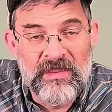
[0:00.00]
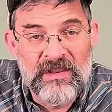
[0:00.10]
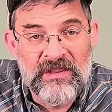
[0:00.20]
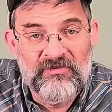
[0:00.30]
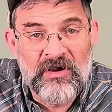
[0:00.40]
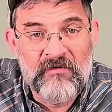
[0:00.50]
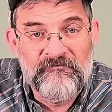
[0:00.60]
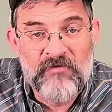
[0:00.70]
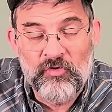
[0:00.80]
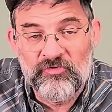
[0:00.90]
that is our
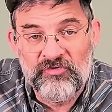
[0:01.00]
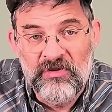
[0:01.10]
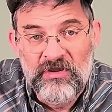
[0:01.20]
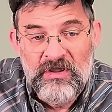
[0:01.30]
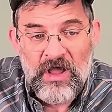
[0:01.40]
first